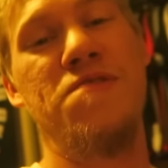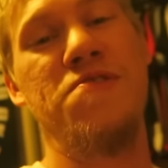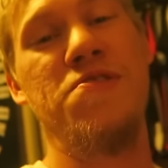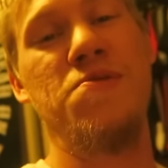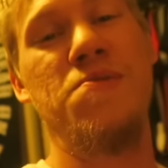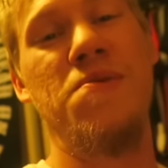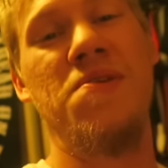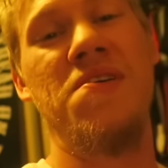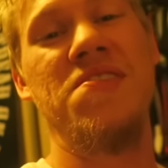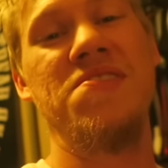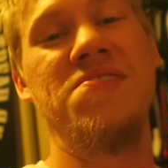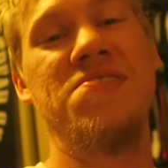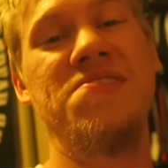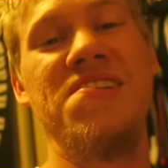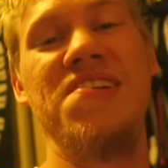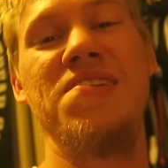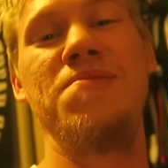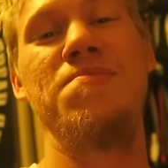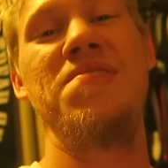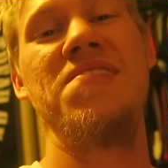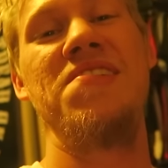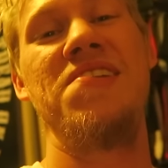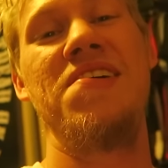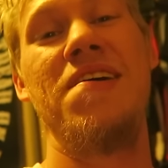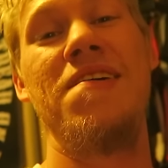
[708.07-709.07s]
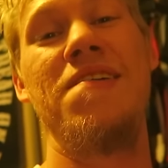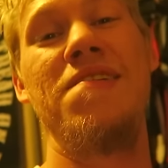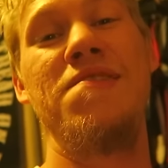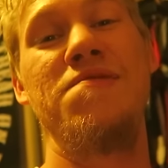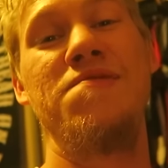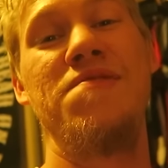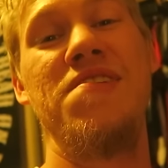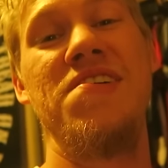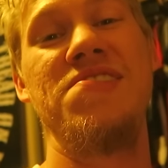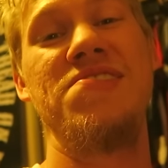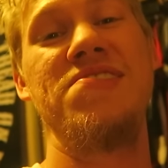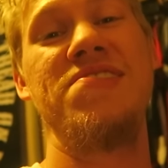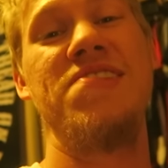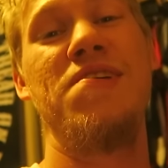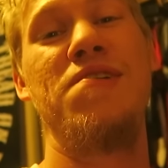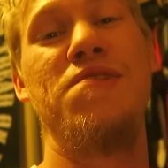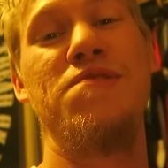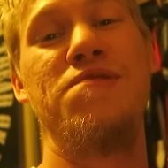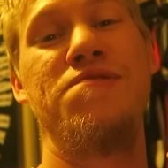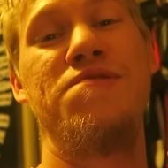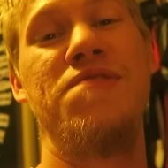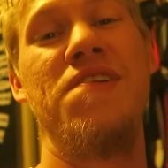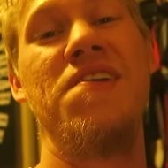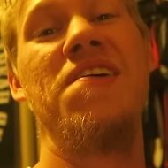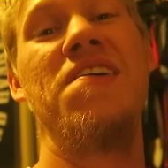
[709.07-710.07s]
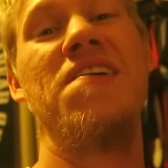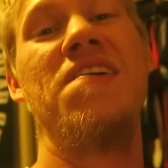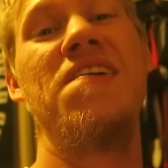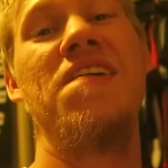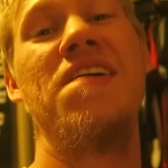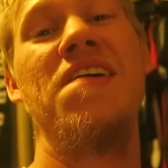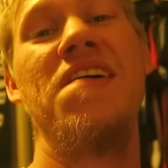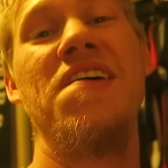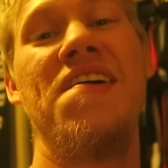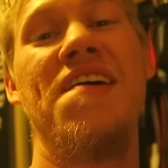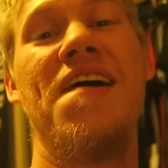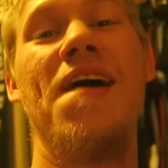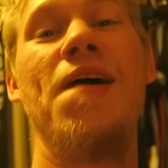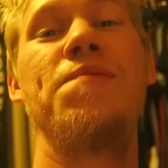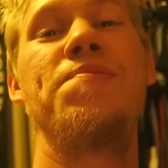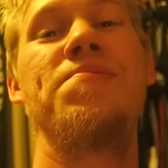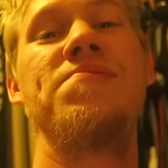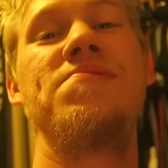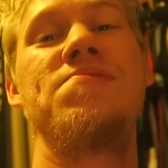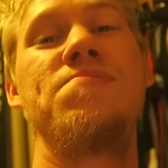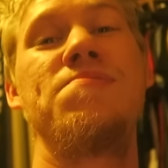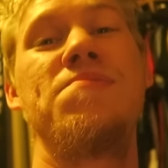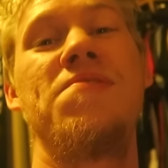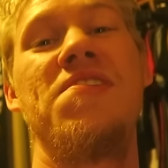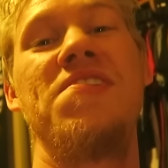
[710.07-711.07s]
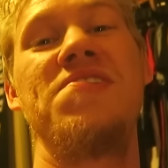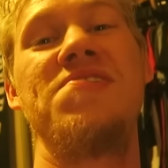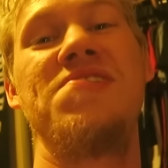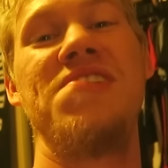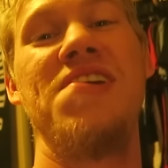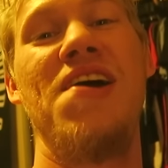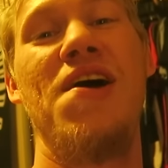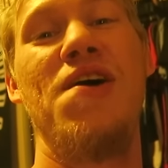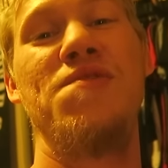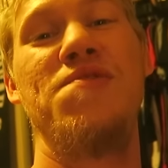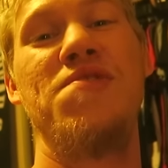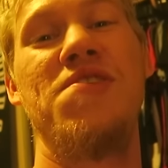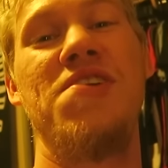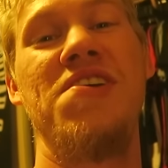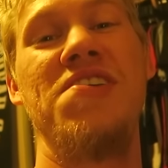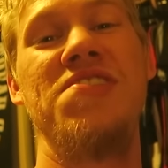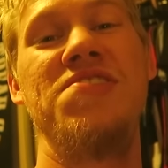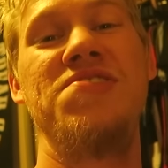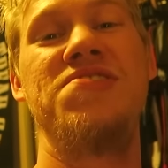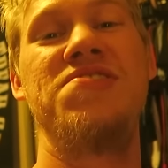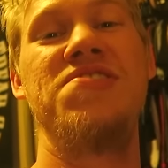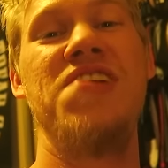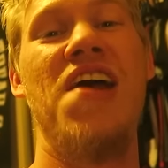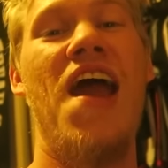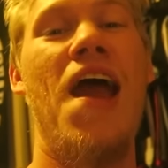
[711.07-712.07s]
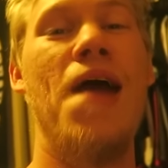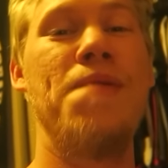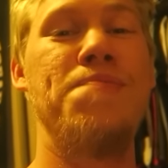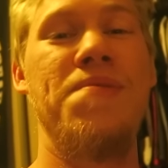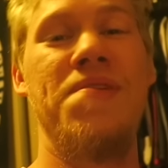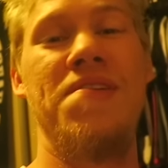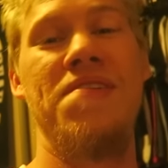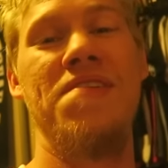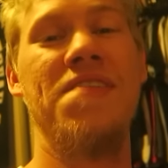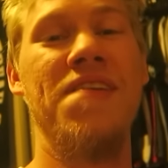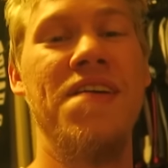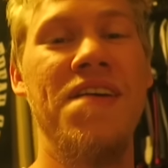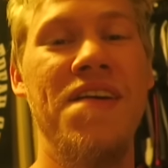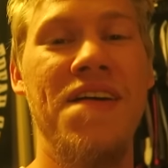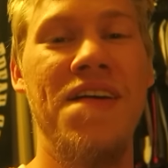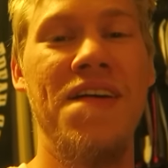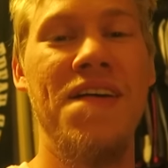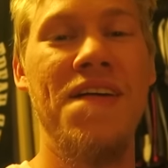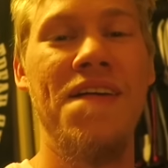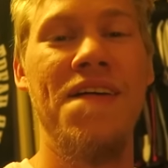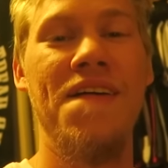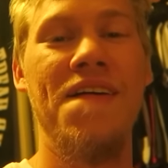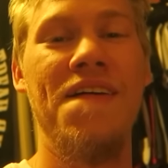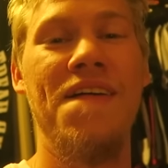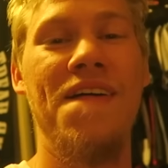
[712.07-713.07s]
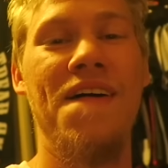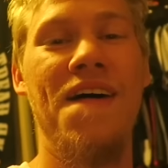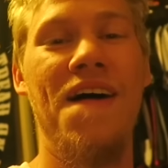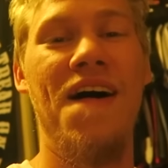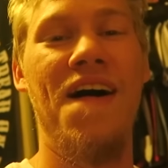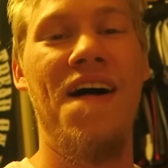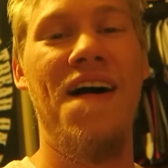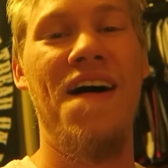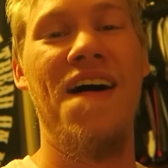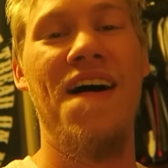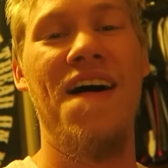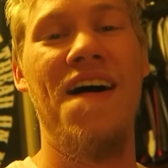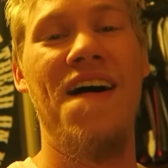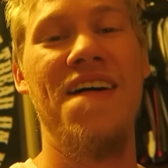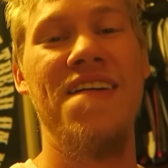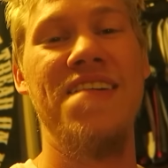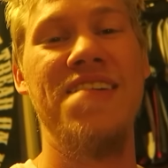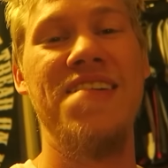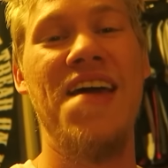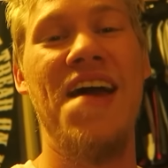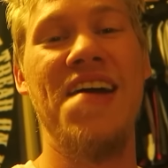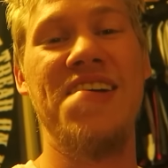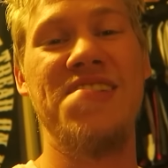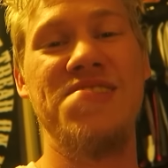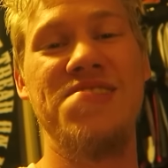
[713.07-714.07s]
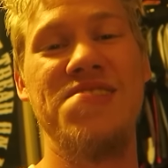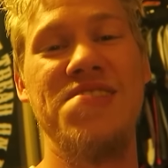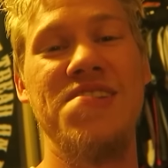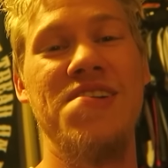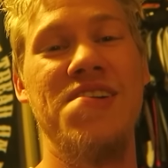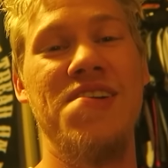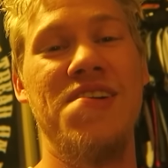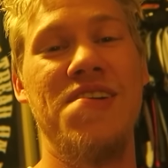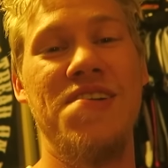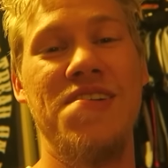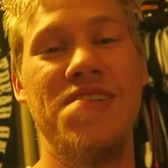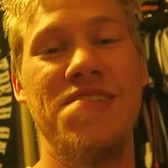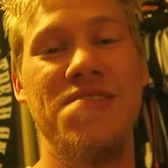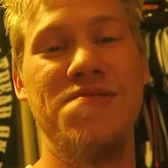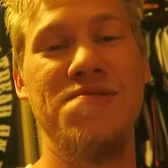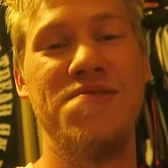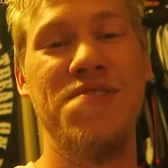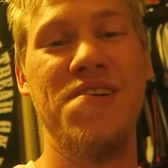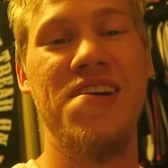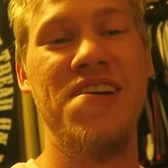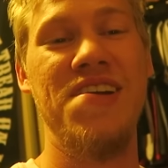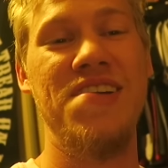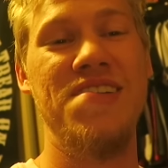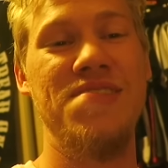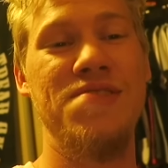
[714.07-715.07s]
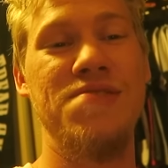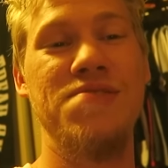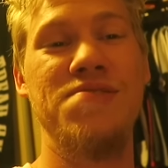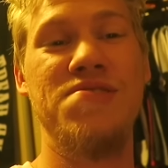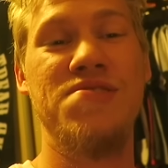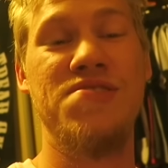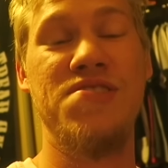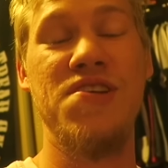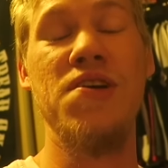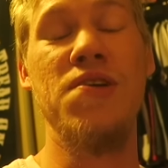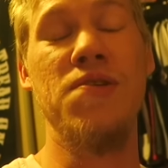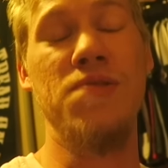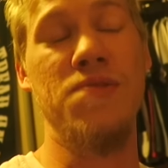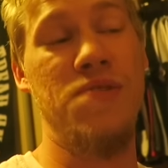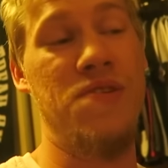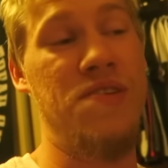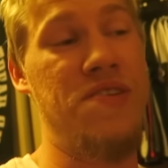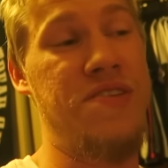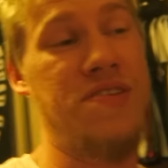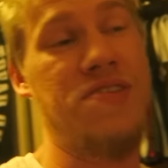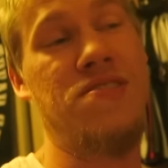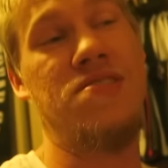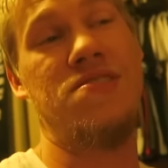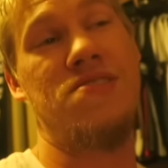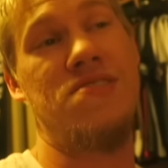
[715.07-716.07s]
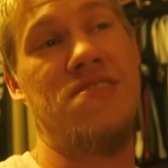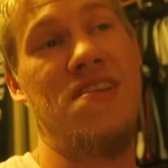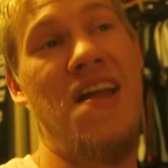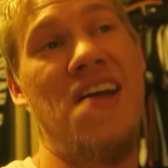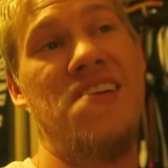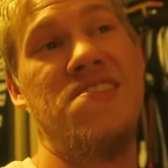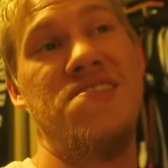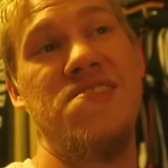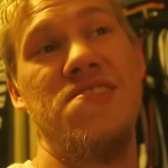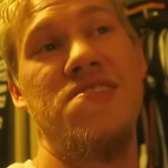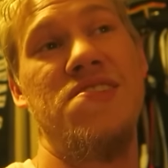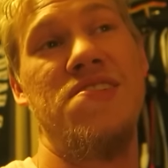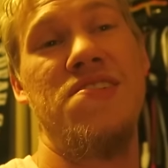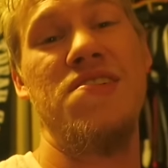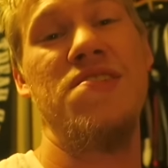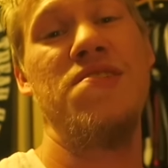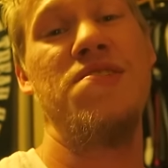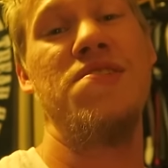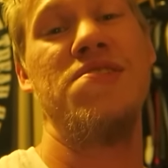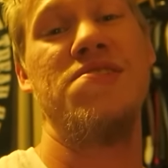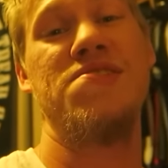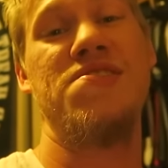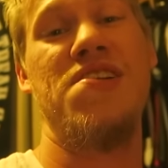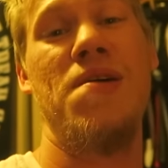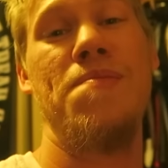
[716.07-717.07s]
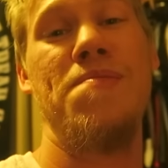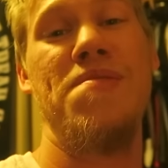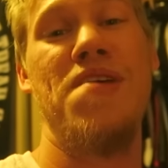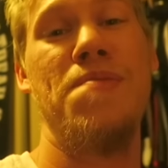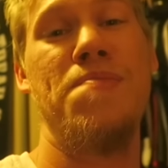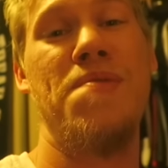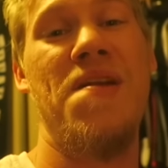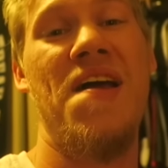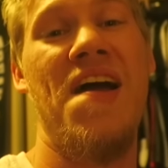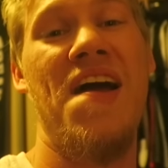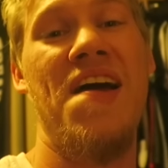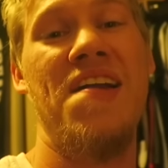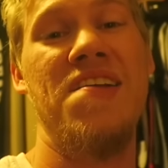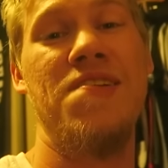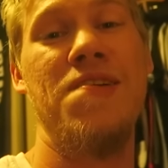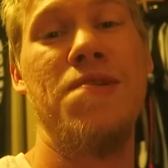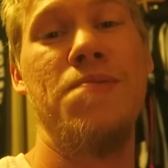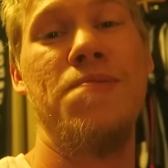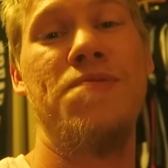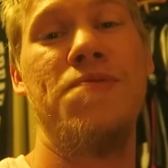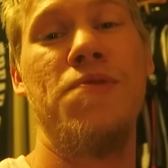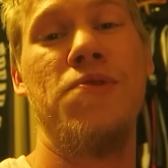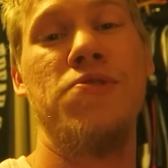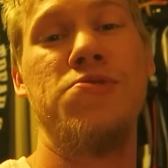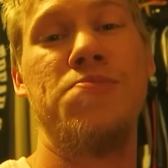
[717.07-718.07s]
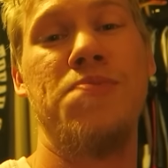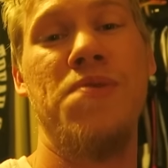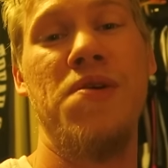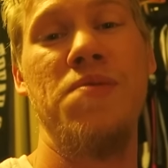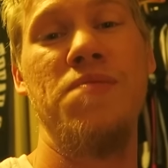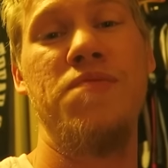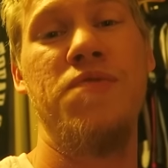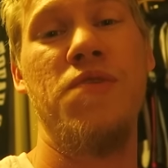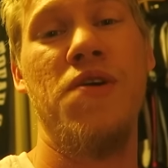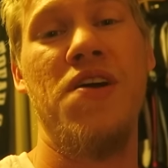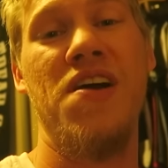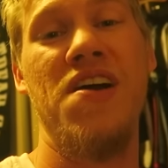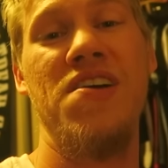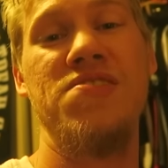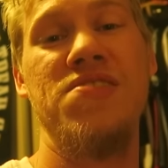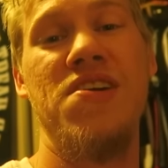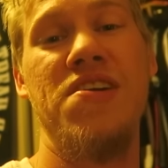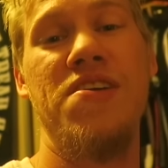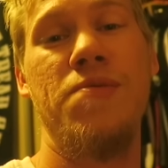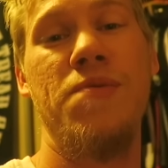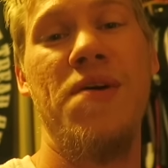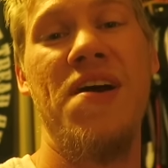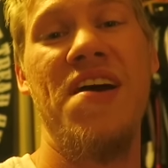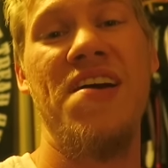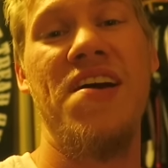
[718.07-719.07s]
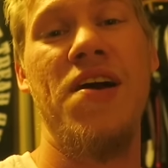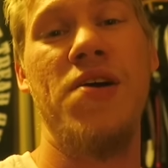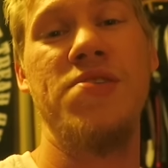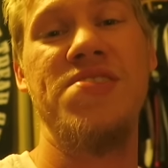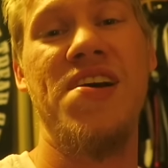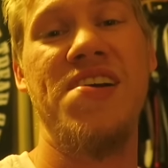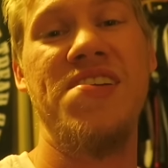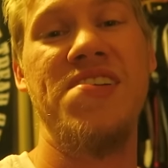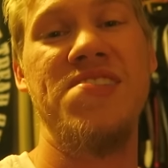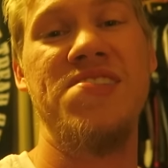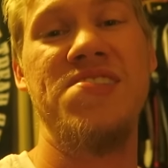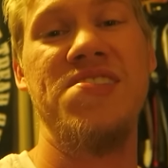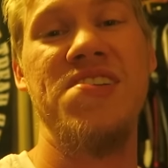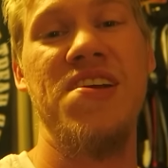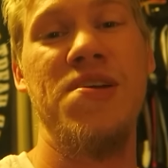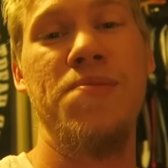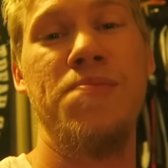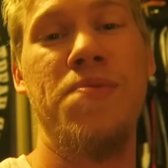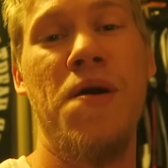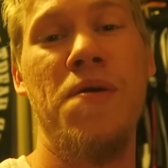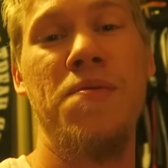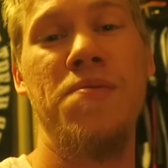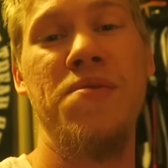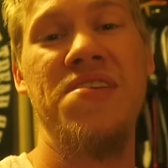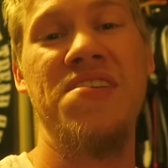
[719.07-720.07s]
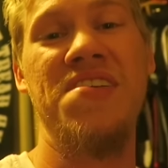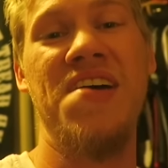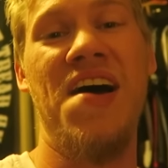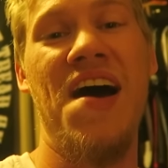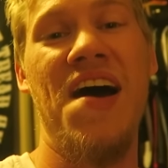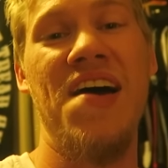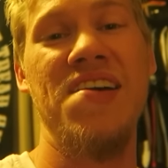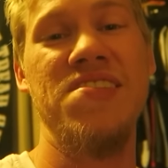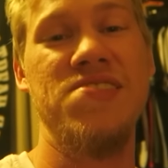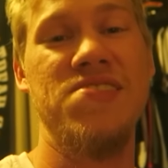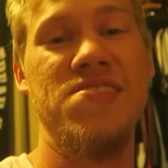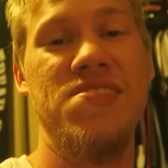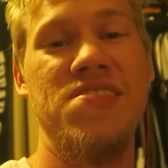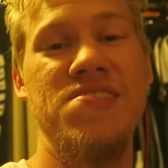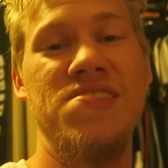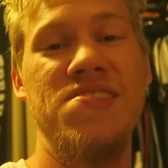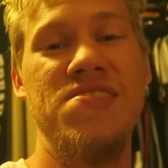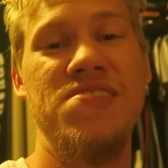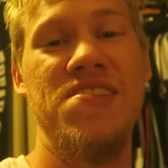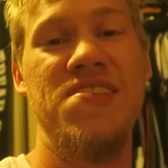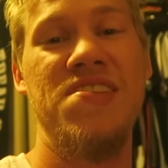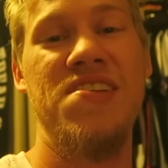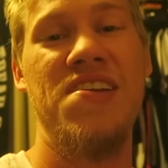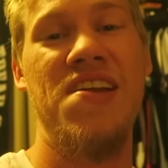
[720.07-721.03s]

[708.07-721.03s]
if you want to see me go and visit old Phil coping some grizzly over in Japan next year. Freaking soon. This next year, New Year's coming up, and I got to do it before spring, before it goes underway, and goes out to sea and probably dies because he's